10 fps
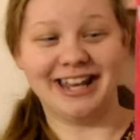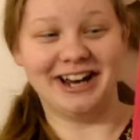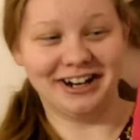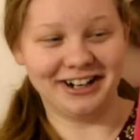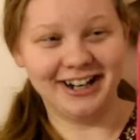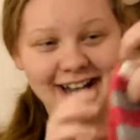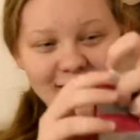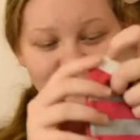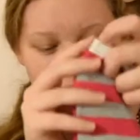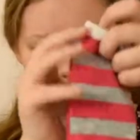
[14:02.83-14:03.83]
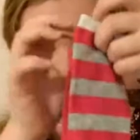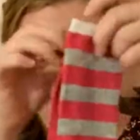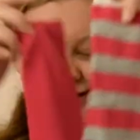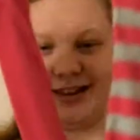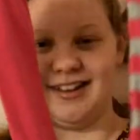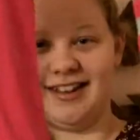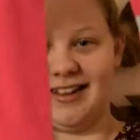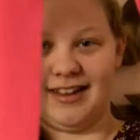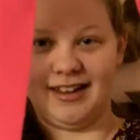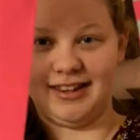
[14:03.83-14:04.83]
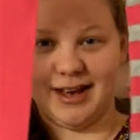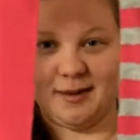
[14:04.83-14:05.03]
they are in one, like the